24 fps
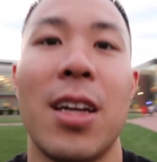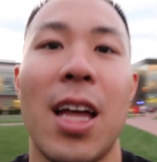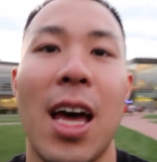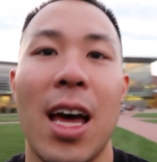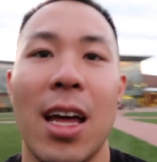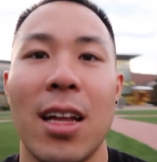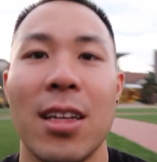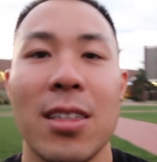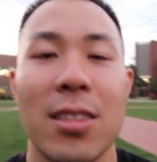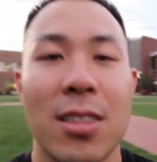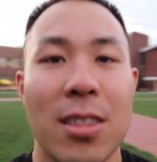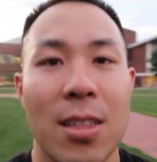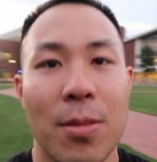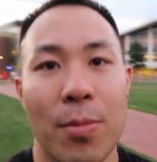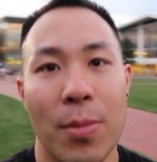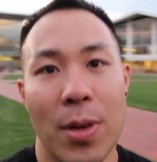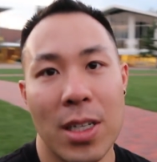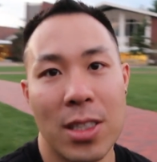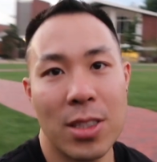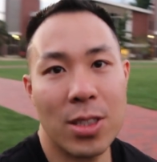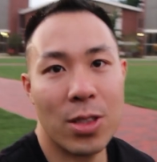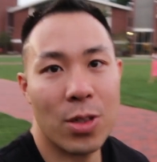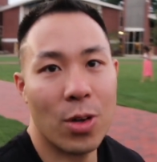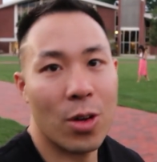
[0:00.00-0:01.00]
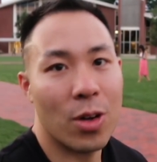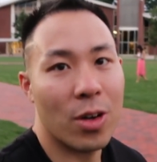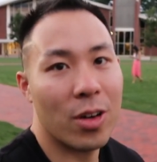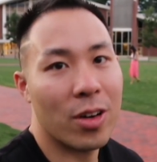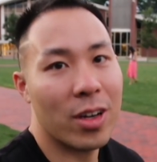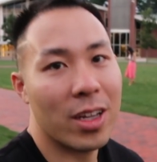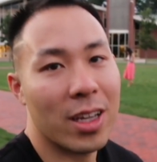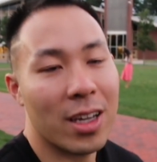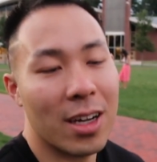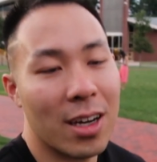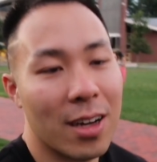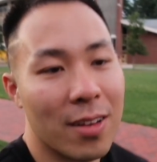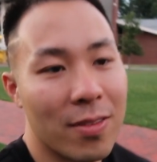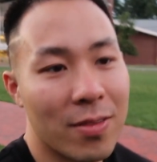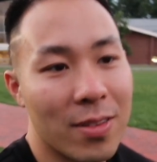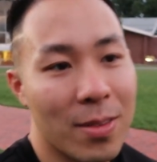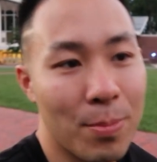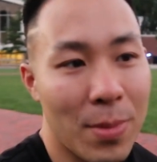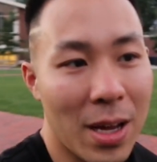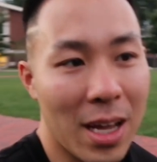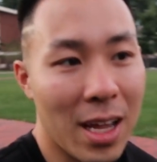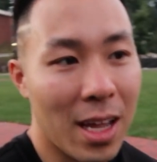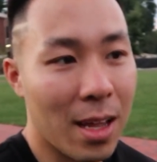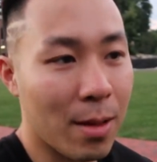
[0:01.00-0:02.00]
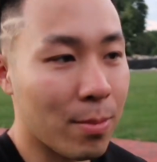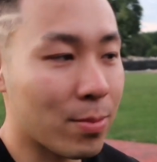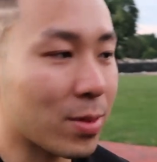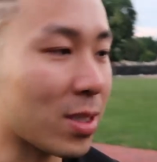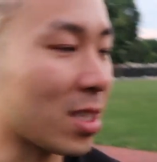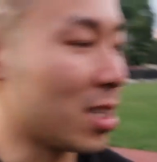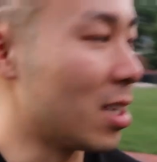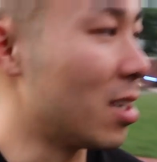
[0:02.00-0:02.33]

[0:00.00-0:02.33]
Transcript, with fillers: That is the mother story of my hamster.